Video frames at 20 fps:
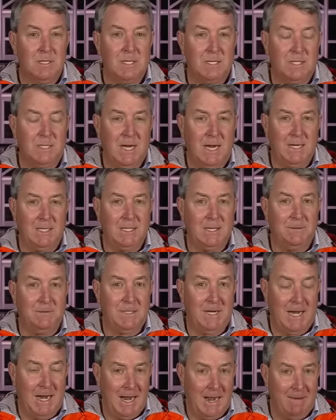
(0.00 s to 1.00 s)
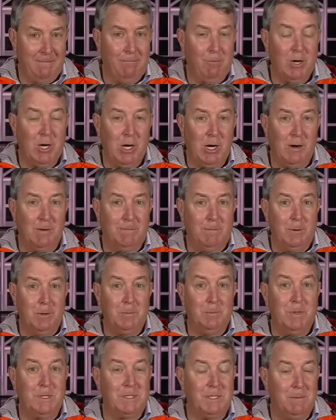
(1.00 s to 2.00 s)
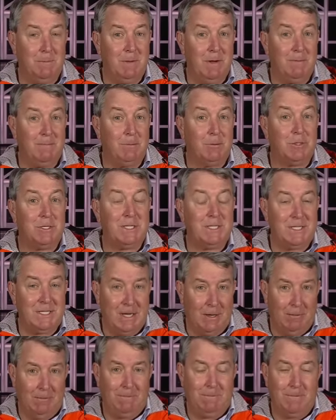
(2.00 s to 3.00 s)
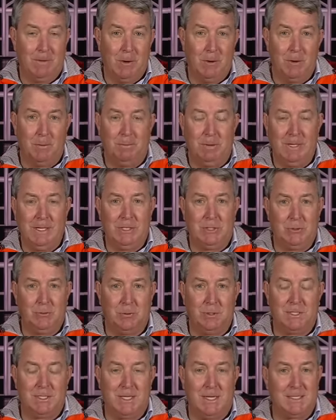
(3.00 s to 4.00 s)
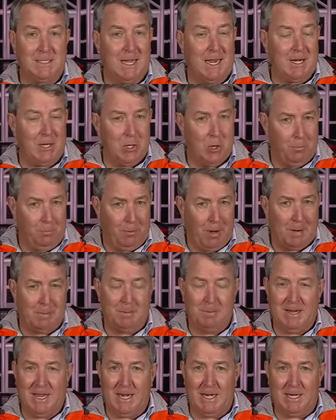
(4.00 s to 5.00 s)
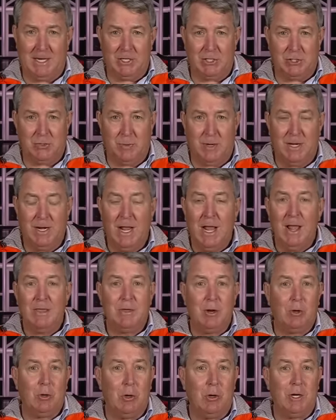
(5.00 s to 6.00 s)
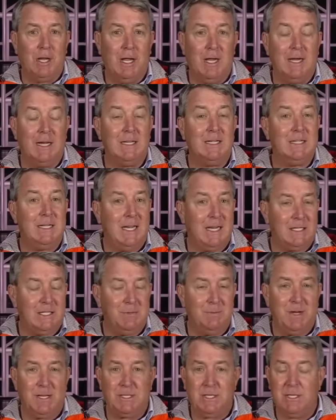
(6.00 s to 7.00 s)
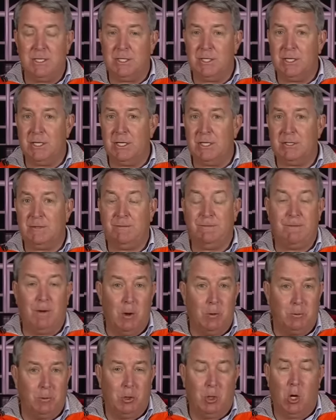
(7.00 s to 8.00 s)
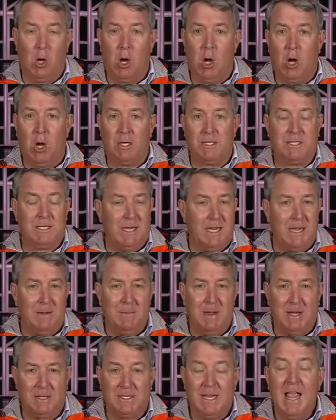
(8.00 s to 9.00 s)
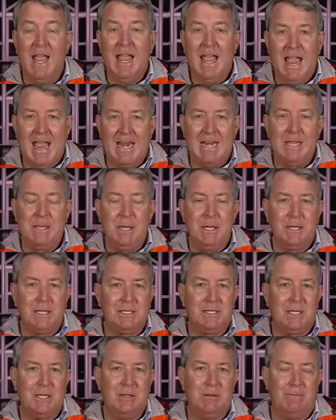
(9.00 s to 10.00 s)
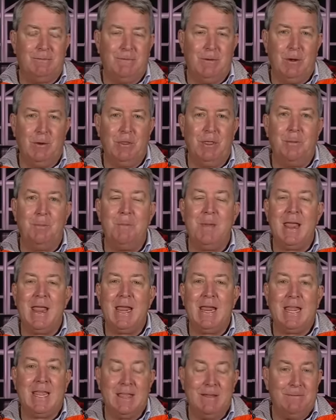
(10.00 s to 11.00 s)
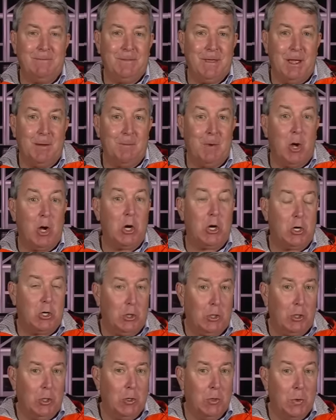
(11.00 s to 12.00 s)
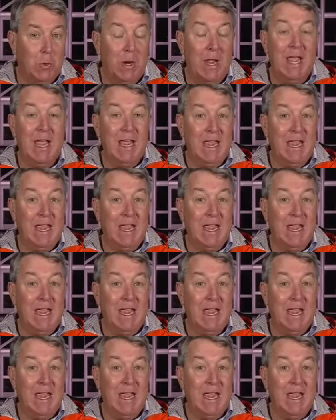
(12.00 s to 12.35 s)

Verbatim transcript: Detectives have recovered Missy Bevers' cell phone. A police source says they had no problem getting into it. They're looking at text messages, phone logs, emails, anything that's in the phone that may give them a clue